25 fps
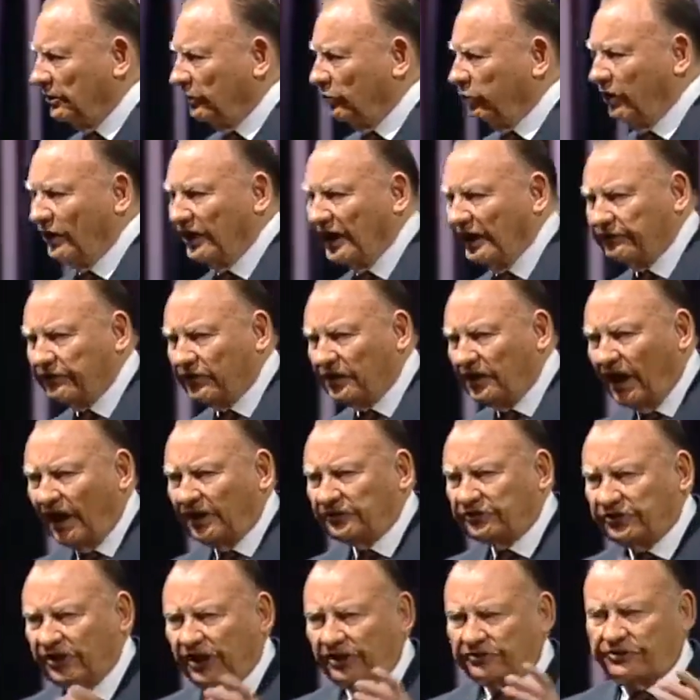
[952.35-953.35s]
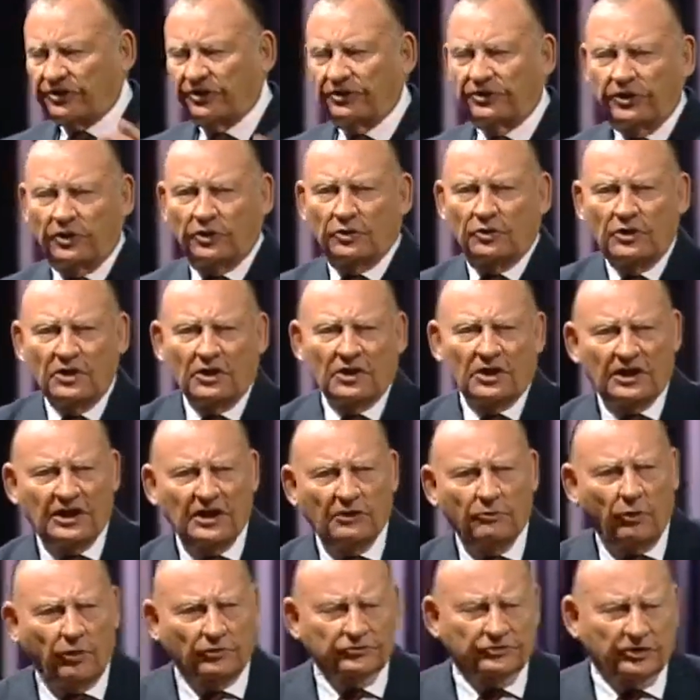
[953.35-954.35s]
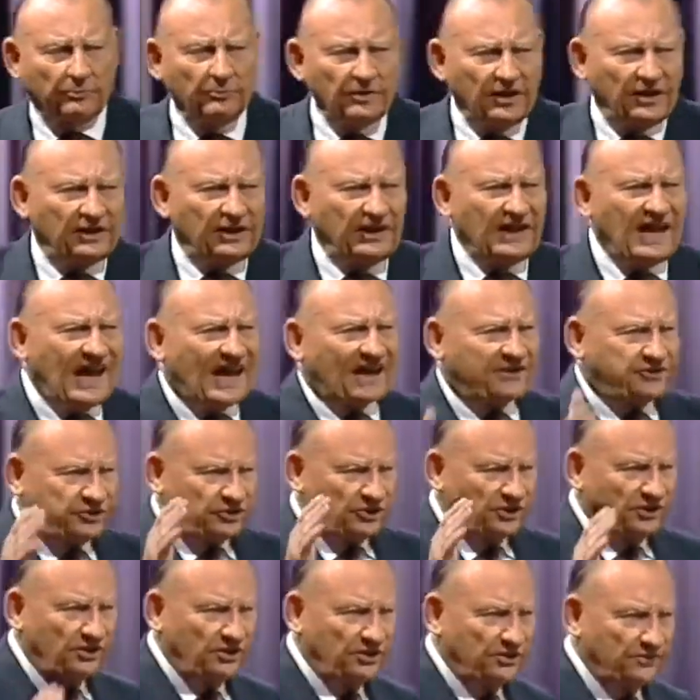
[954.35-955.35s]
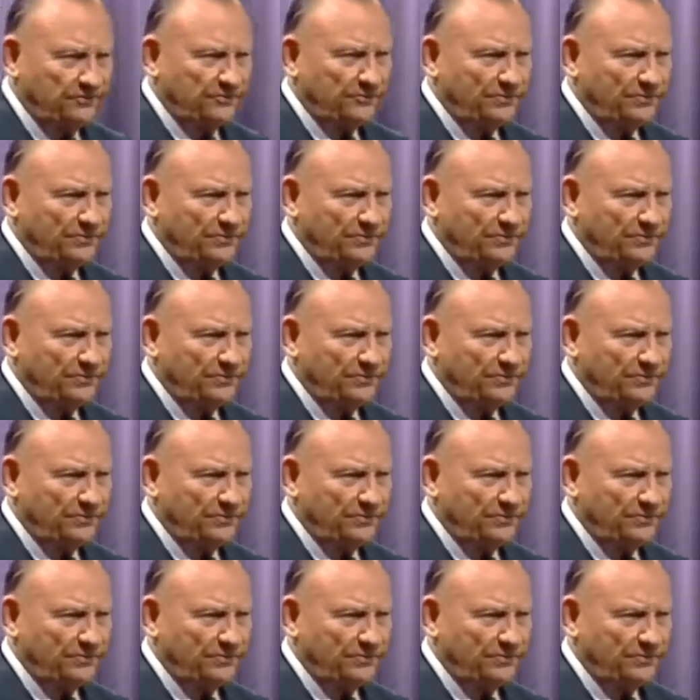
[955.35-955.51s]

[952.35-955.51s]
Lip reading: Whatever God says to do, He wants immediate action.